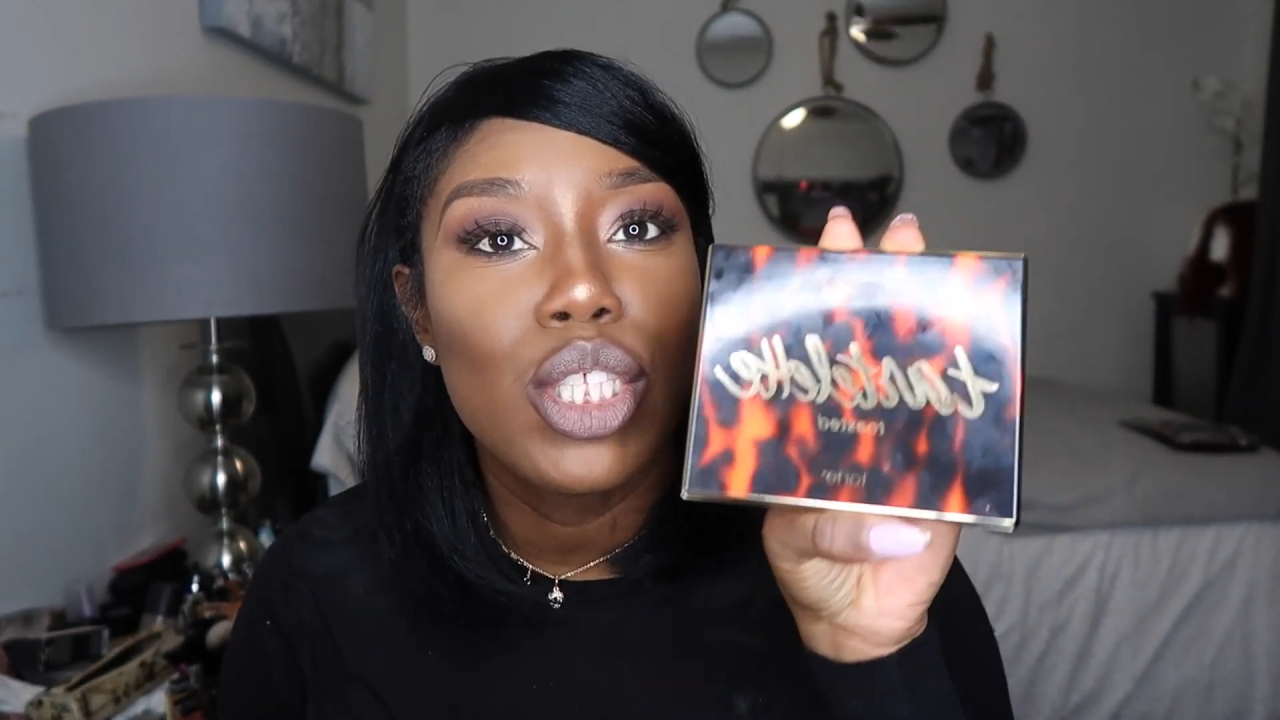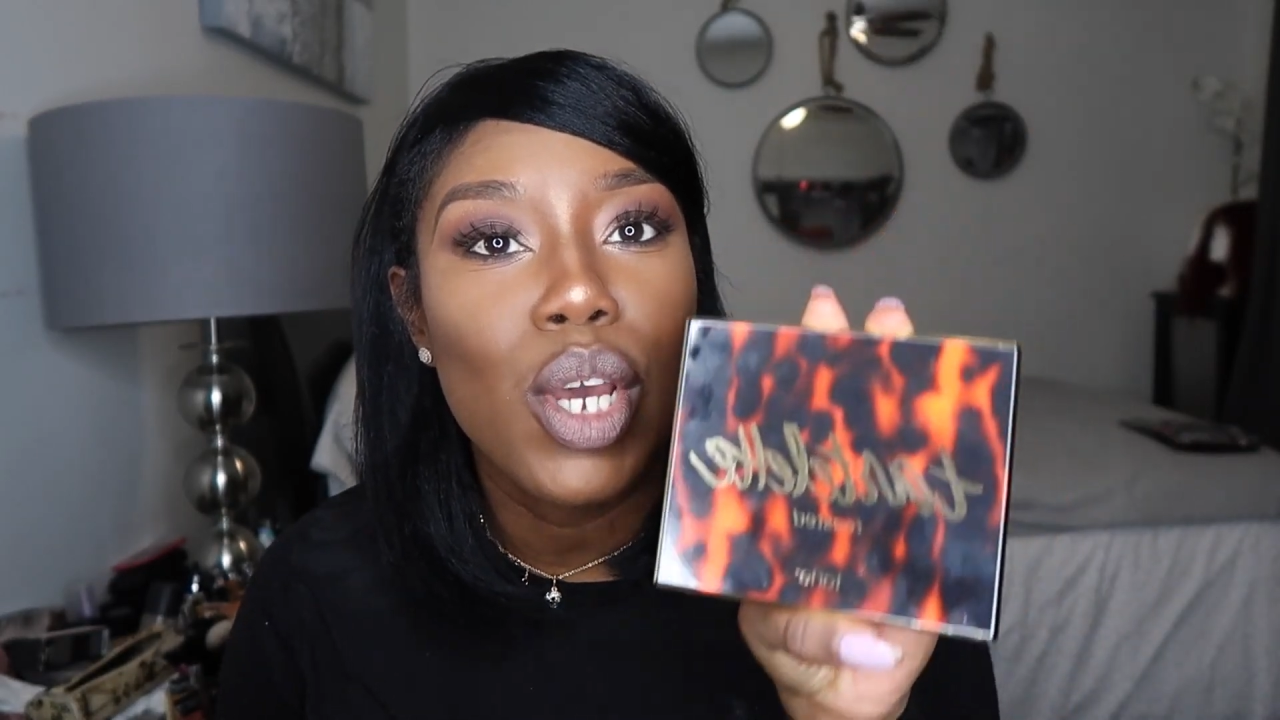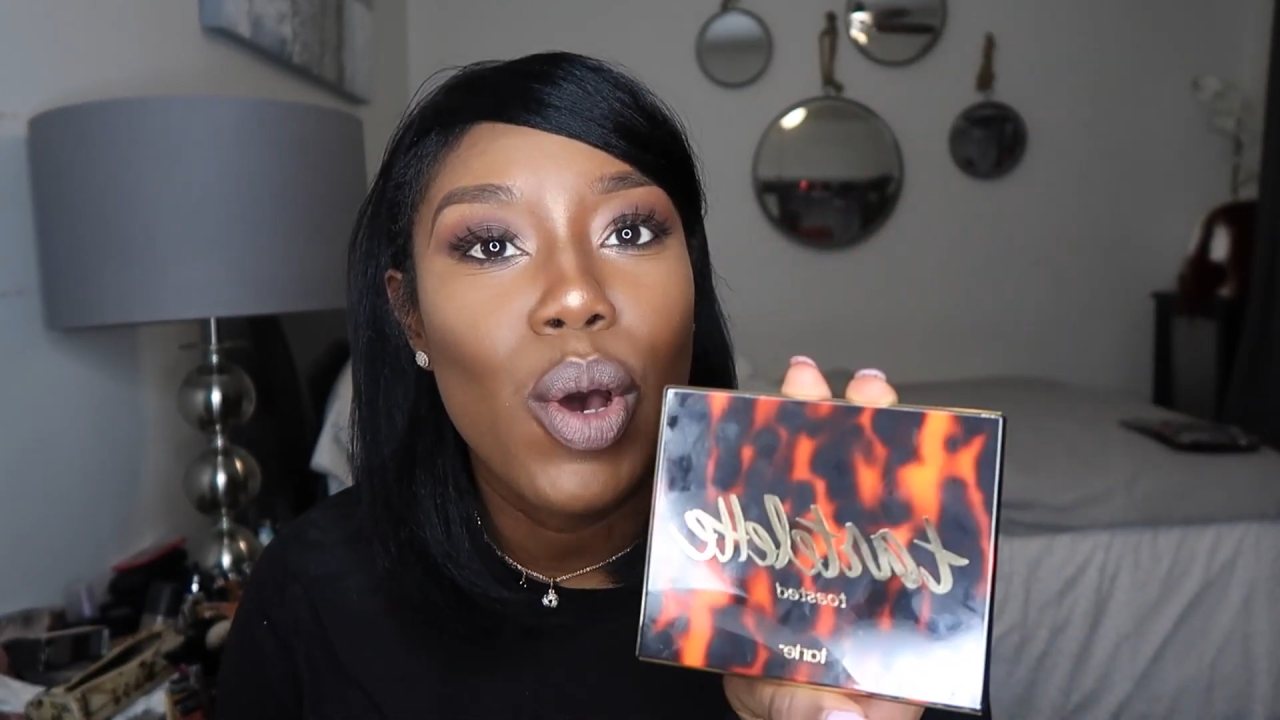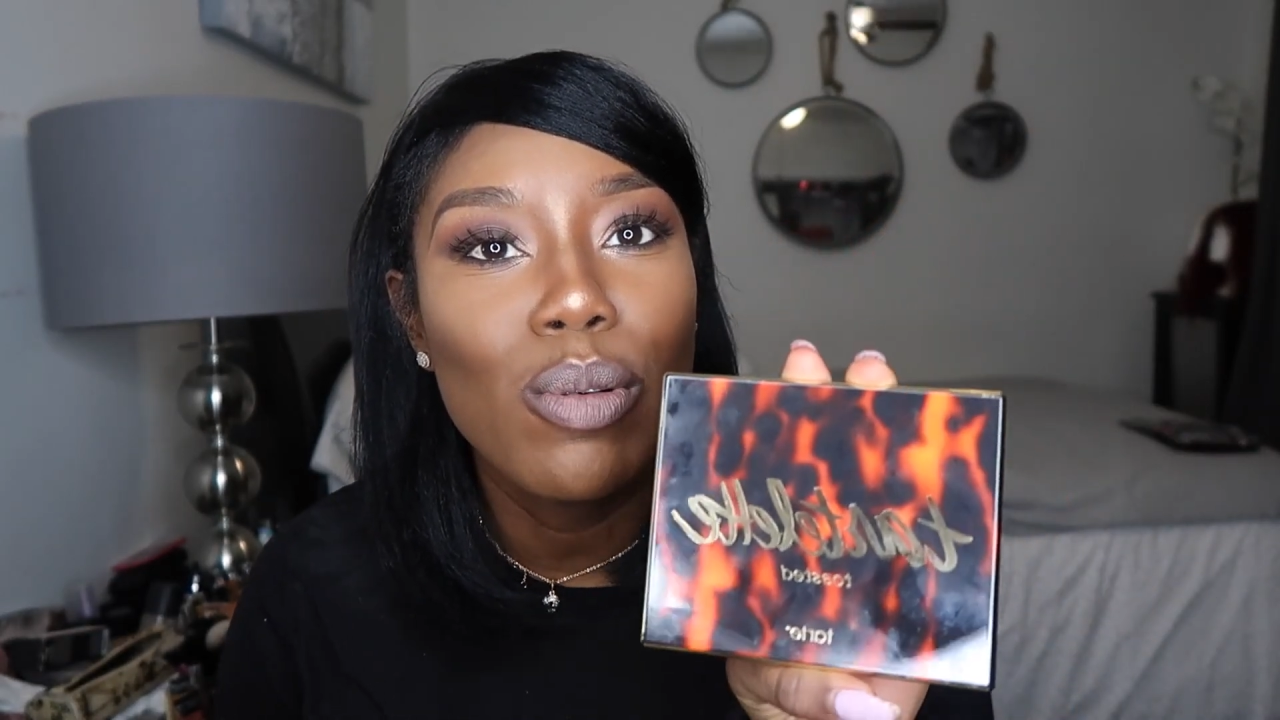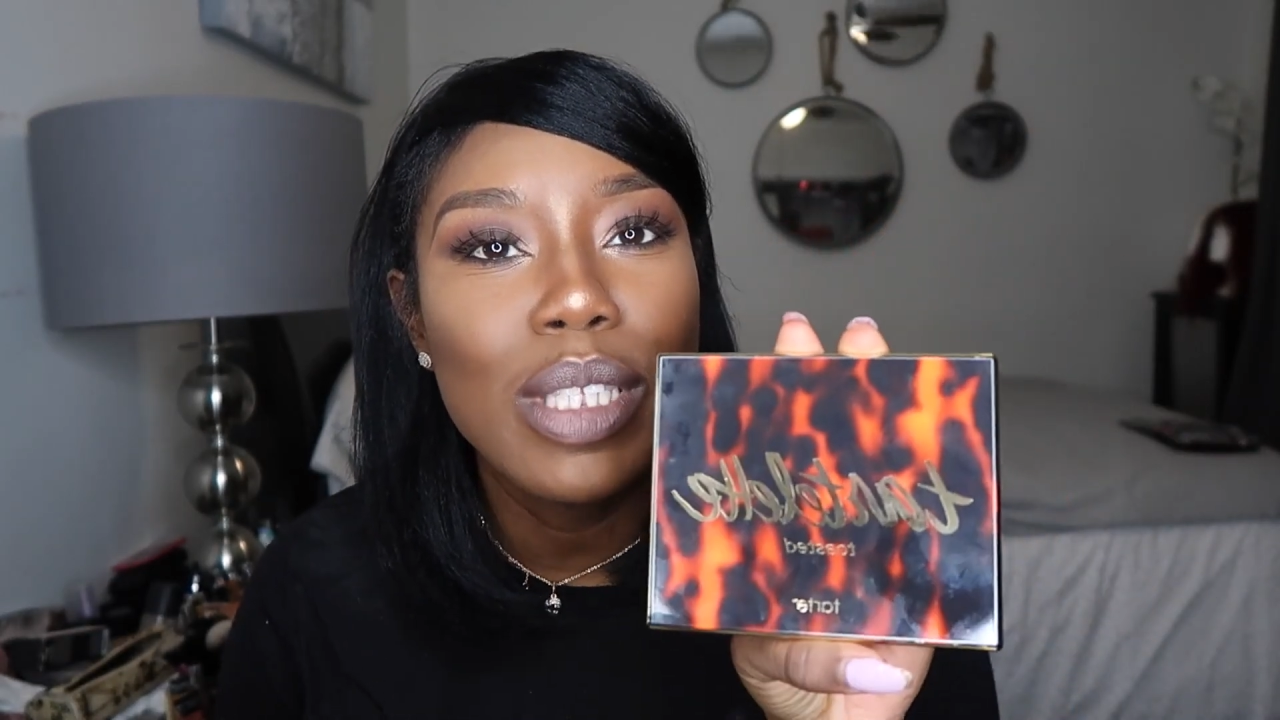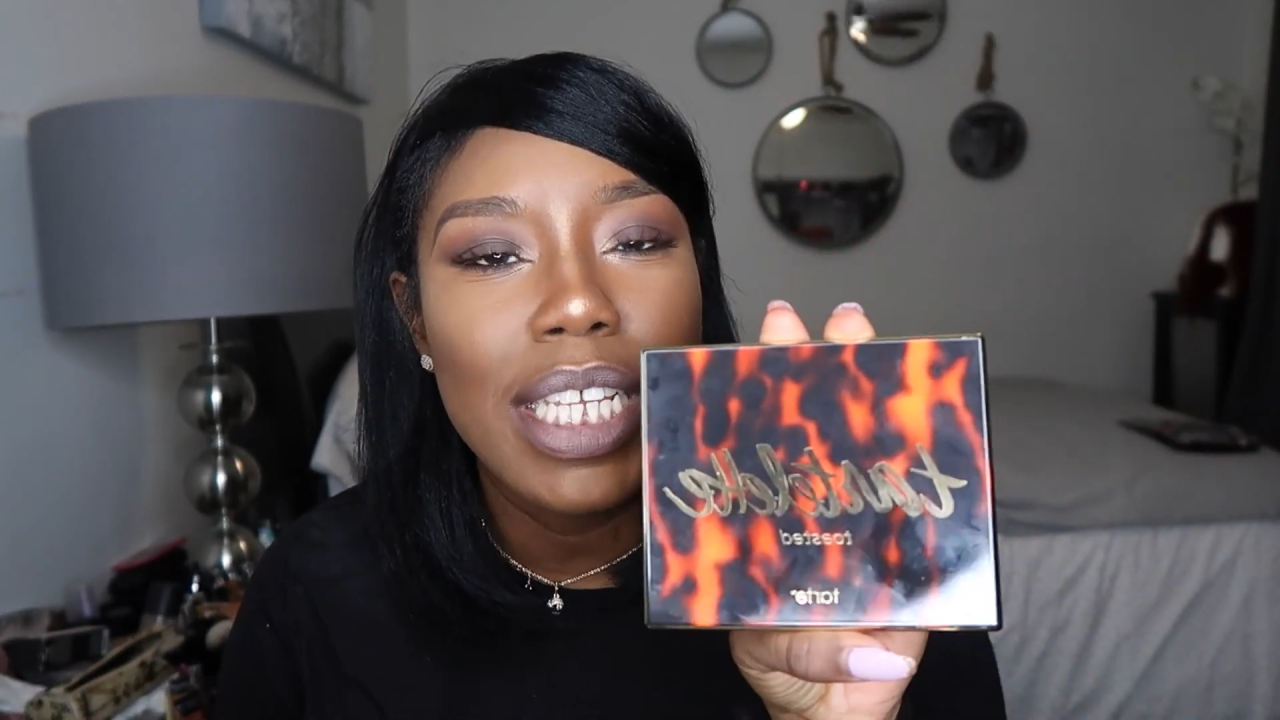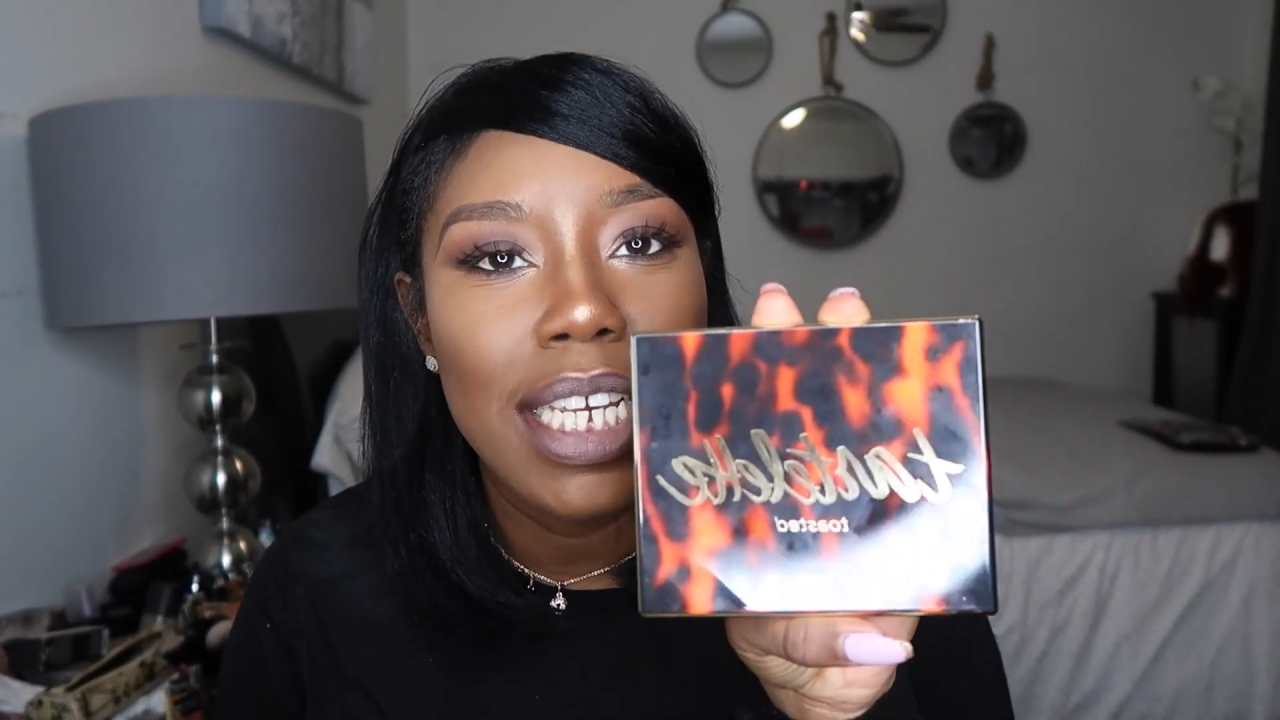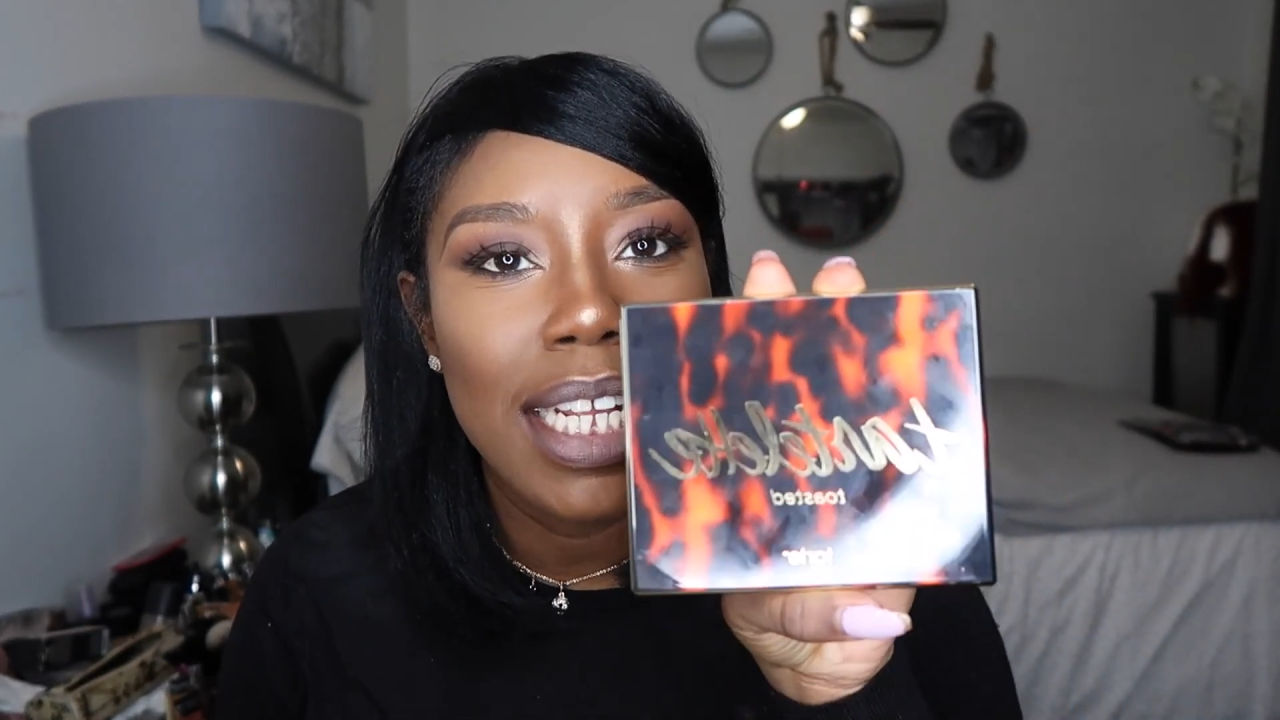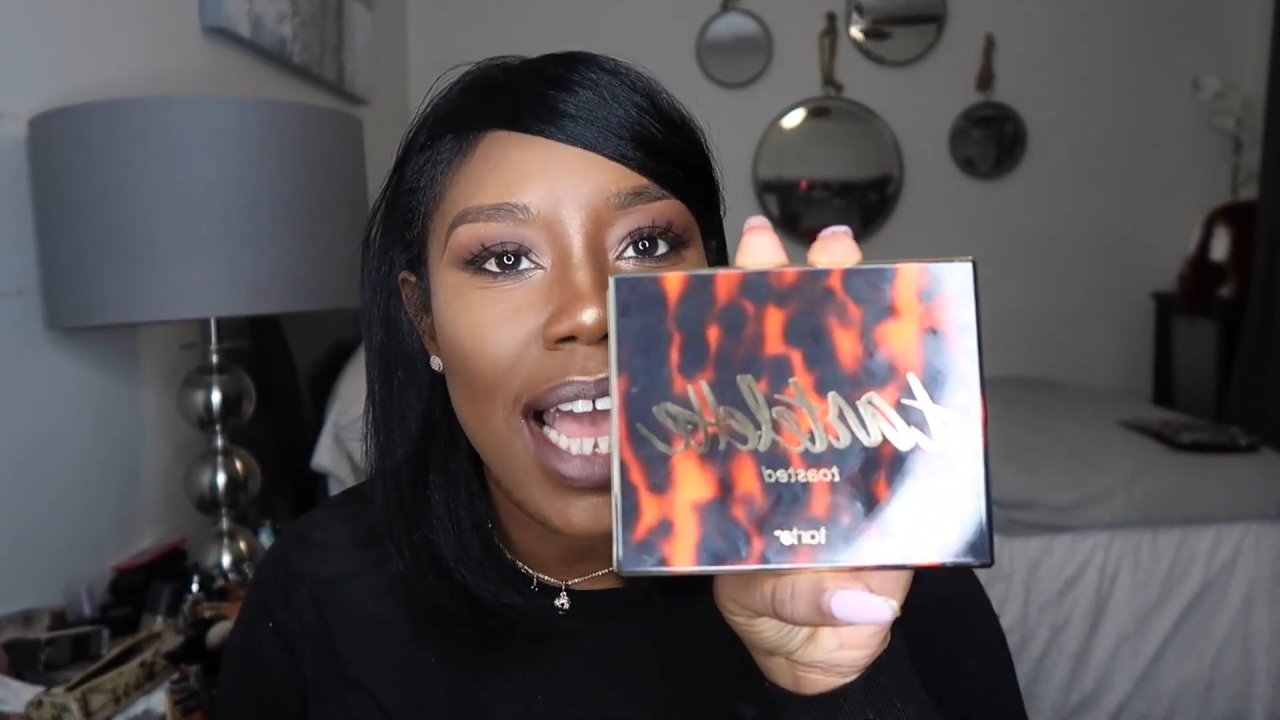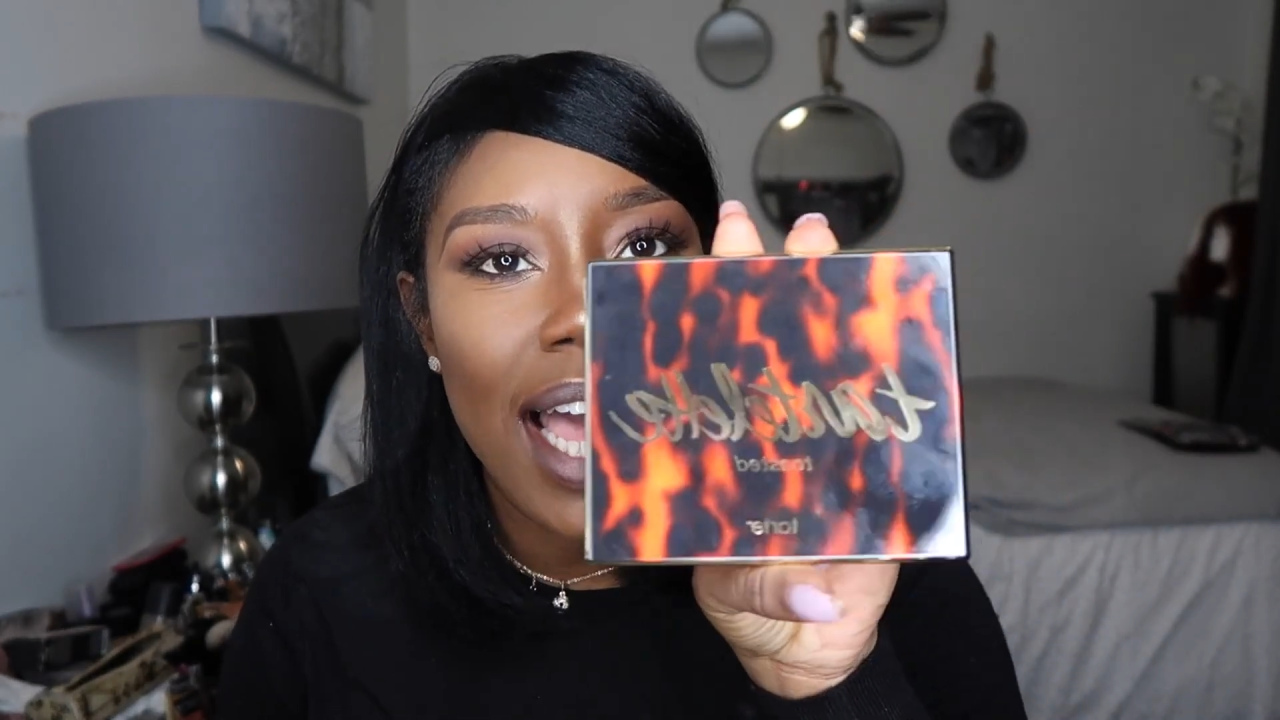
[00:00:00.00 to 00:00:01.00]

Toasted